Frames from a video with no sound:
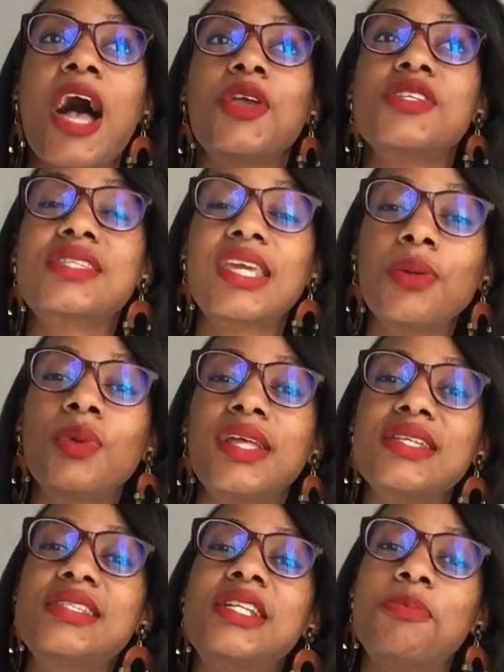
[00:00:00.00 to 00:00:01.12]
your skin will
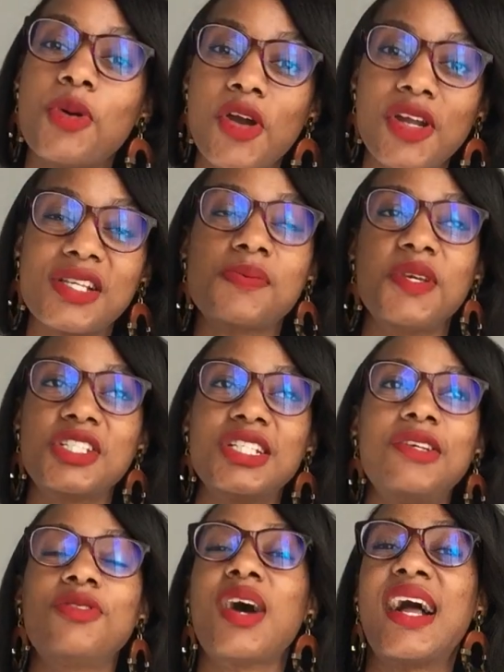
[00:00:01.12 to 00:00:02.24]
easily burn,
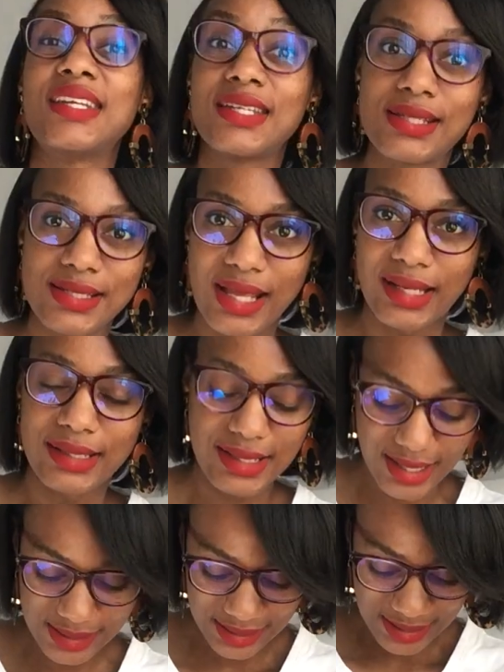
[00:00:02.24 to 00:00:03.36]
especially if you're under the sun.
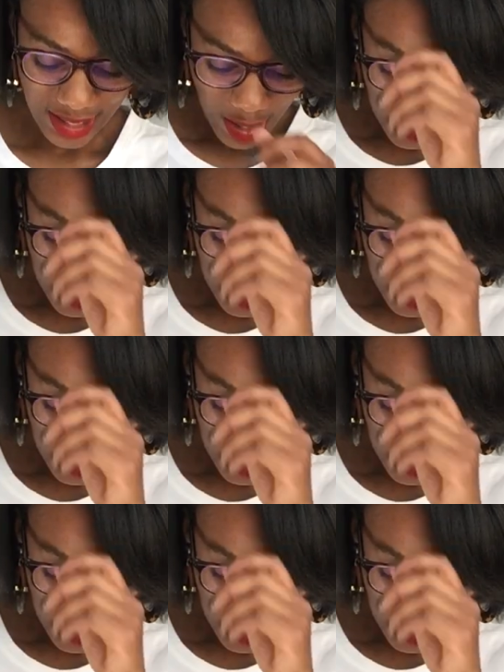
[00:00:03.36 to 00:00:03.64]
Yes.